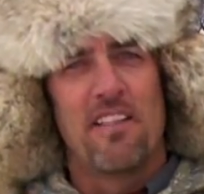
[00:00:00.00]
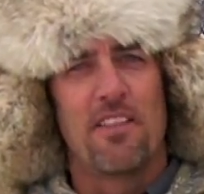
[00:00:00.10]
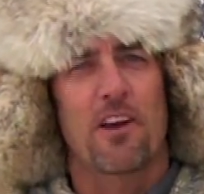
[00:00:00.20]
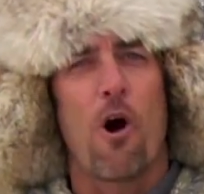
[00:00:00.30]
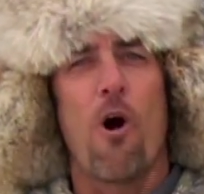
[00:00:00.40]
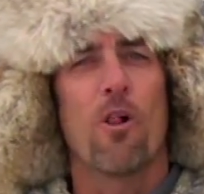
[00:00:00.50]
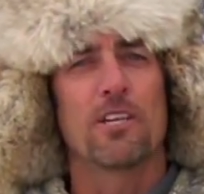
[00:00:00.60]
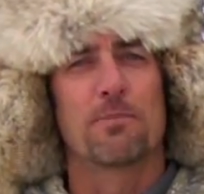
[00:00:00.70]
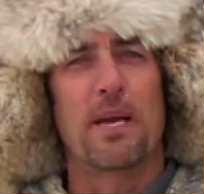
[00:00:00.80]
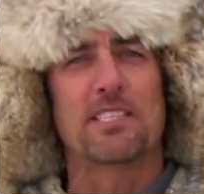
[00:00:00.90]
the call
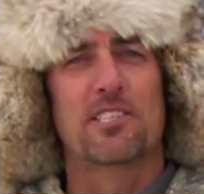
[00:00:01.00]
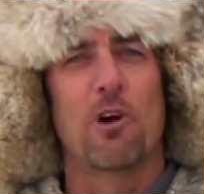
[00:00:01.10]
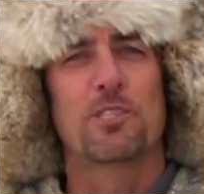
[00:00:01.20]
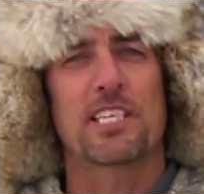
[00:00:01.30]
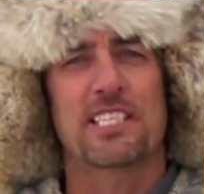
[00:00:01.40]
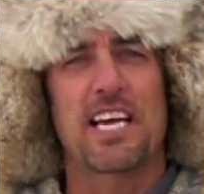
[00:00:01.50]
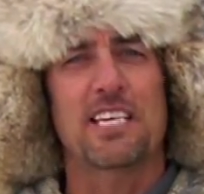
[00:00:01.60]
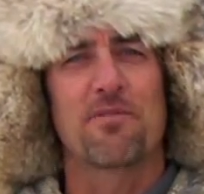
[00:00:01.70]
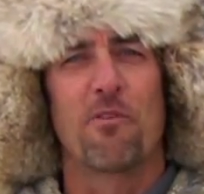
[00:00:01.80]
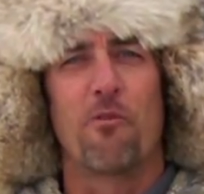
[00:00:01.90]
has been so
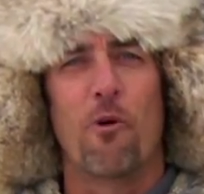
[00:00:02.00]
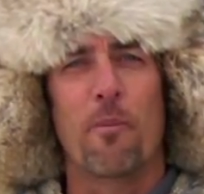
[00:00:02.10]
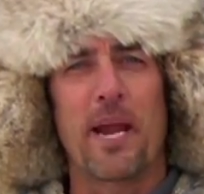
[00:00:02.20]
successful for